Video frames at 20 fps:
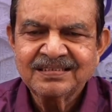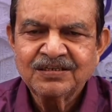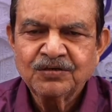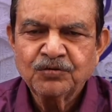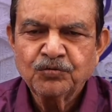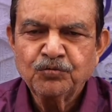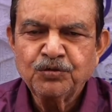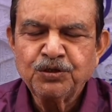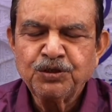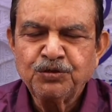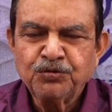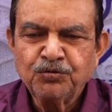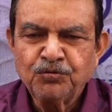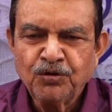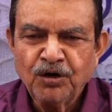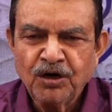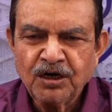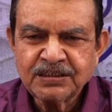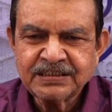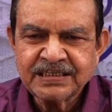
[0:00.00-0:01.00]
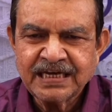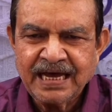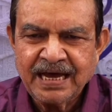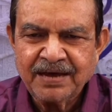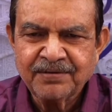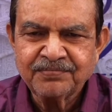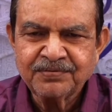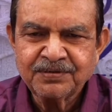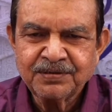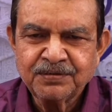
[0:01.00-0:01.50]
we do not
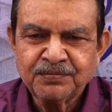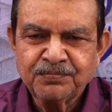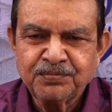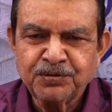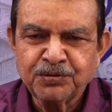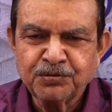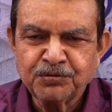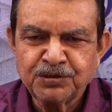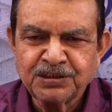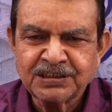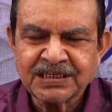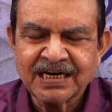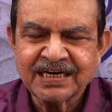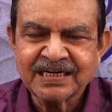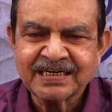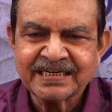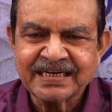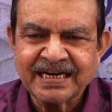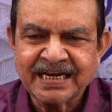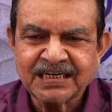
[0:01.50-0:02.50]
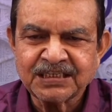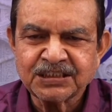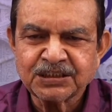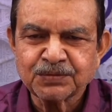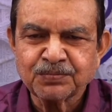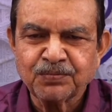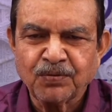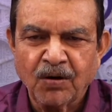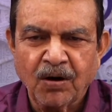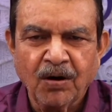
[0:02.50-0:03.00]
have future tense
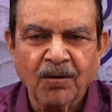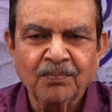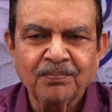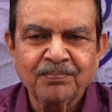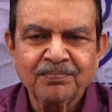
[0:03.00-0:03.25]
form.